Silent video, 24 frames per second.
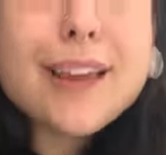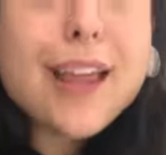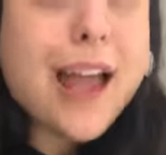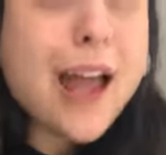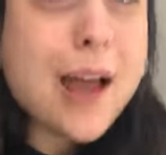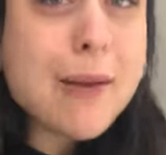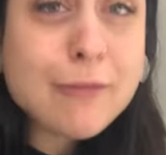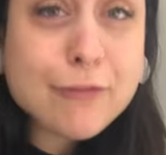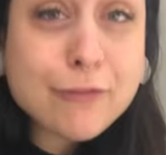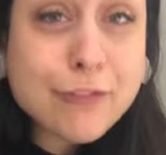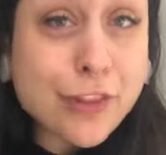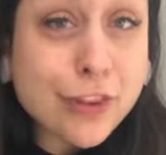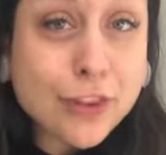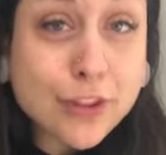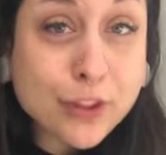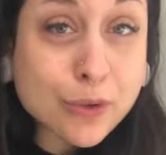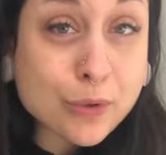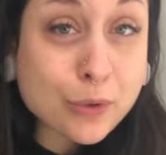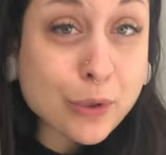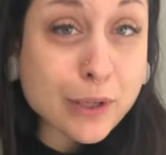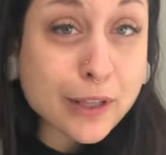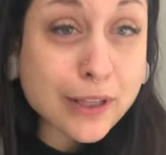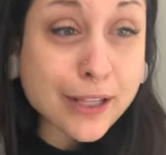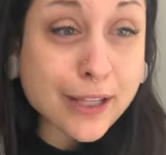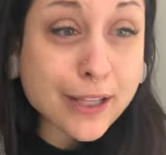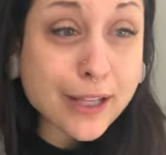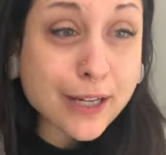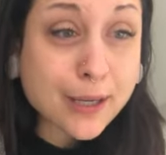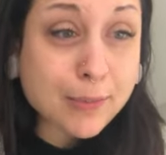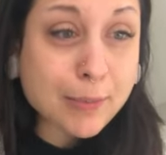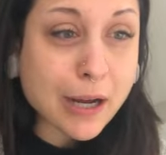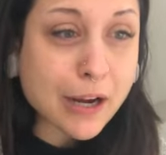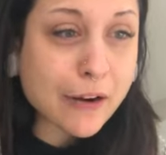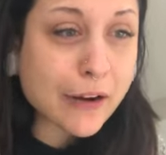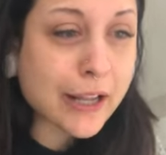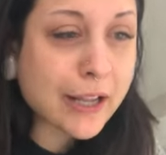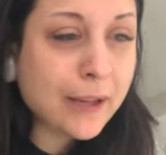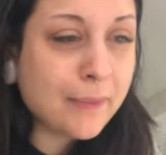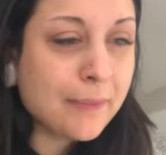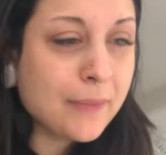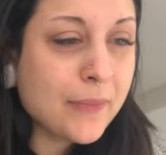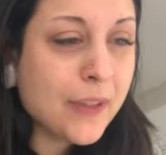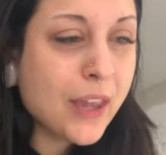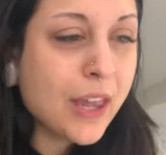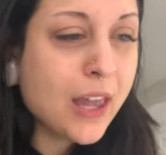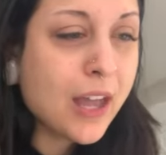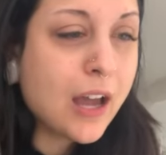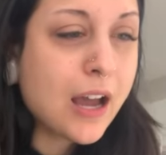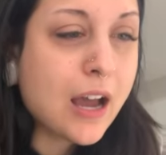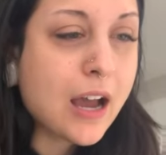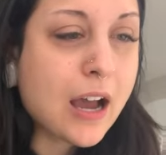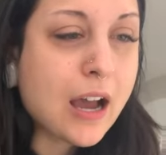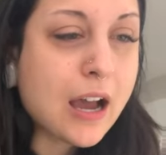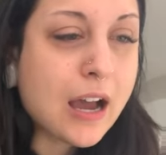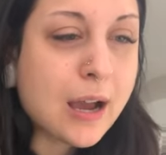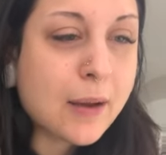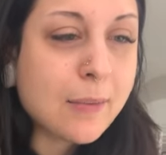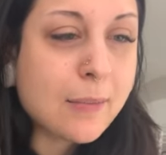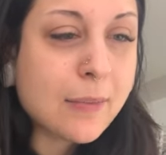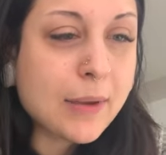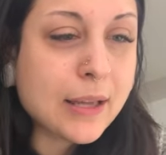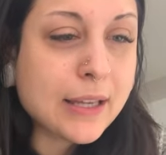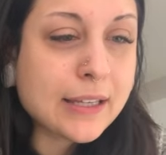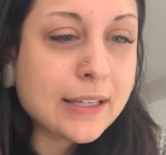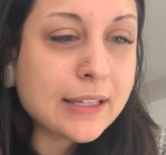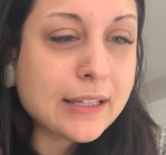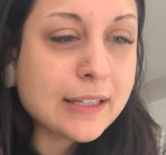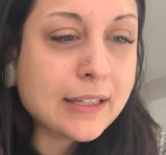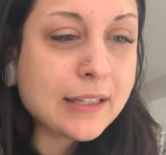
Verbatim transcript: I'm feeling really good about it. Um,